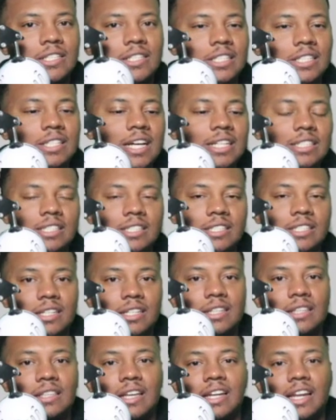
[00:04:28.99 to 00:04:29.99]
And that's another
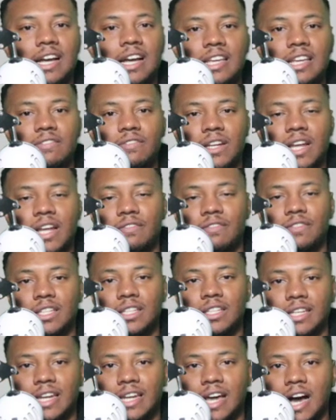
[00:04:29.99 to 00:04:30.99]
thing, not even having the
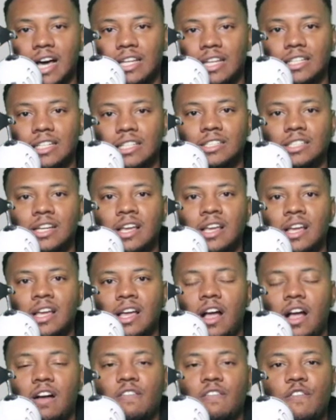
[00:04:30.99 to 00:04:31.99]
knowledge
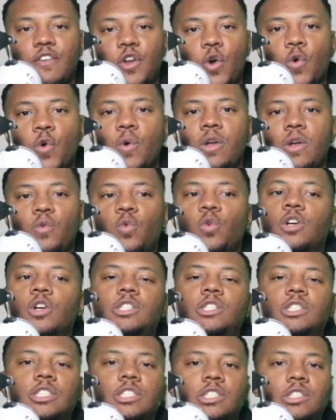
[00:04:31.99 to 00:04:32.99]
of knowing where
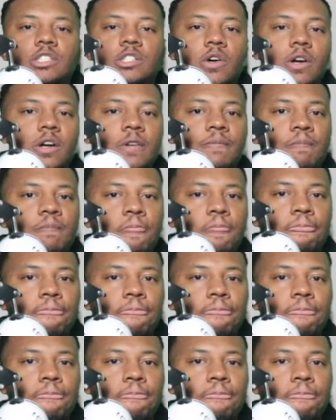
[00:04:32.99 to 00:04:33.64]
to start